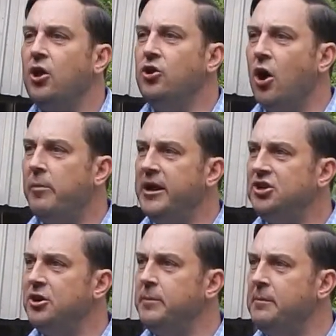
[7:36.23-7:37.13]
Nobody
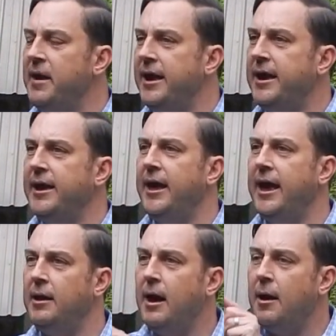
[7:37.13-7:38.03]
should be making
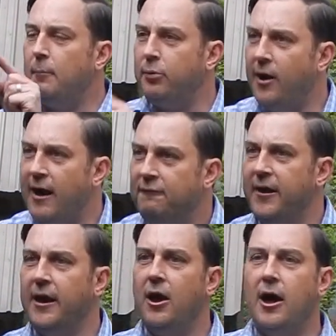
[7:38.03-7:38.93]
a
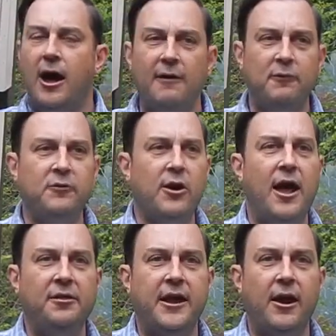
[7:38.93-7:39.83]
profit off of your
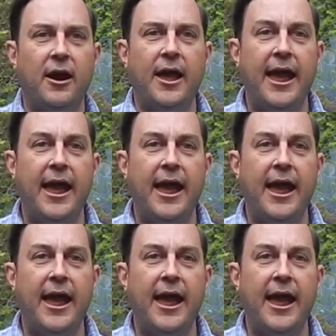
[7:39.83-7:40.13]
health care.